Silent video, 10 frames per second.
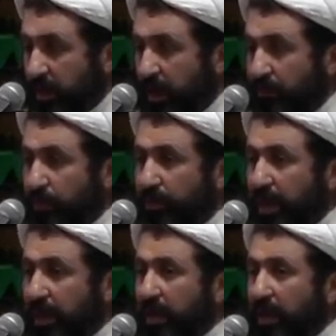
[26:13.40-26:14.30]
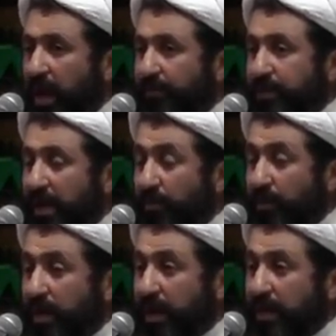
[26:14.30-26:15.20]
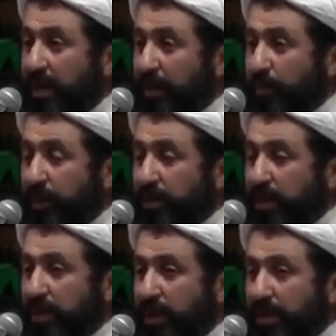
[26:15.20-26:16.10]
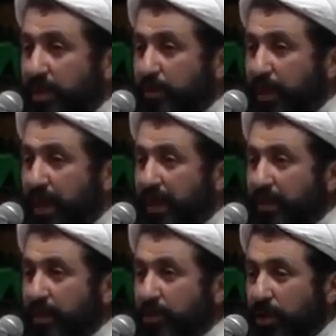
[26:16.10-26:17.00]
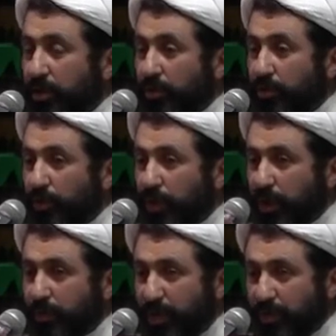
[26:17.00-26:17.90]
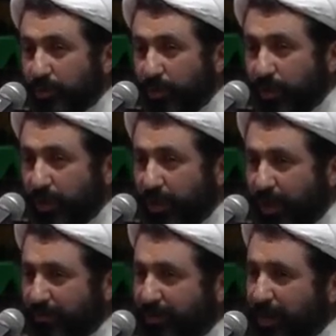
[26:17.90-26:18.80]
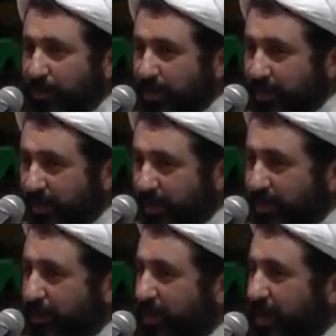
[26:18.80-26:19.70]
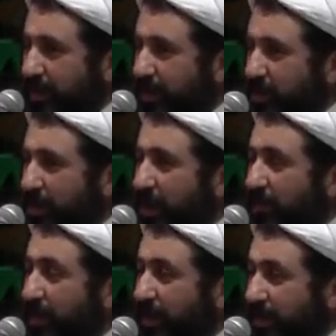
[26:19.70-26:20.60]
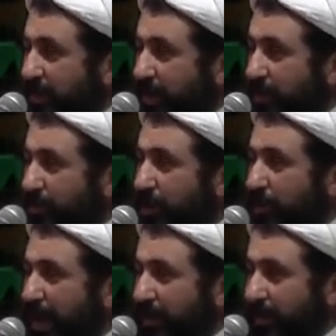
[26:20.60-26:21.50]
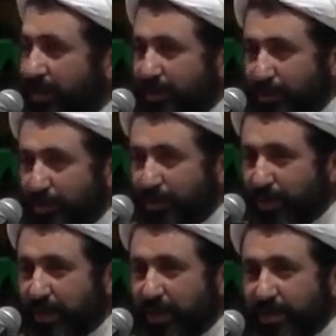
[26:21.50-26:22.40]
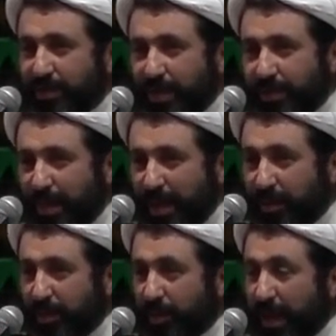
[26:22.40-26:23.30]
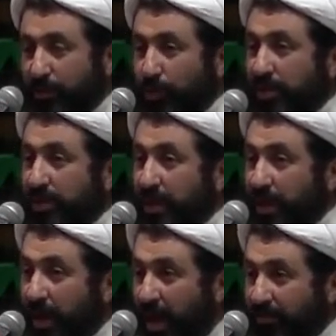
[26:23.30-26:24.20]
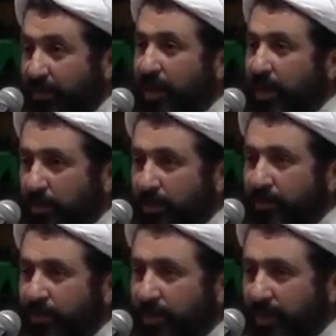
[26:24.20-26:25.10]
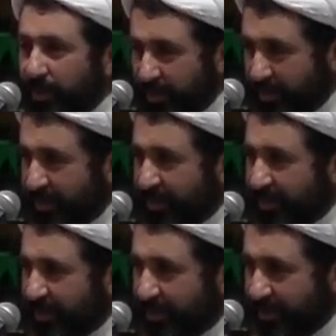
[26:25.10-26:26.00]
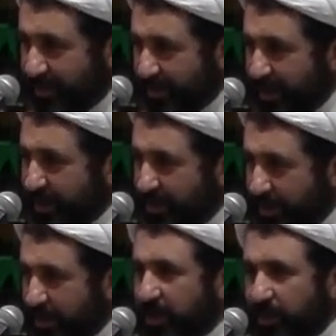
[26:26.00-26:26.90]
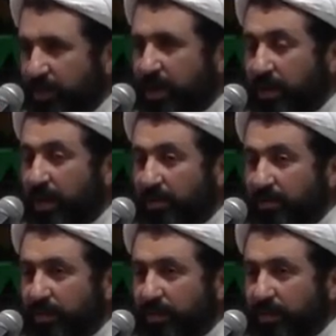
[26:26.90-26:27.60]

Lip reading: if you really love someone and that person doesn't pay attention to you, you keep showing love, that person doesn't pay attention. Even he starts doing bad things to you, even he says bad things, but and you still love him, then this is a real love.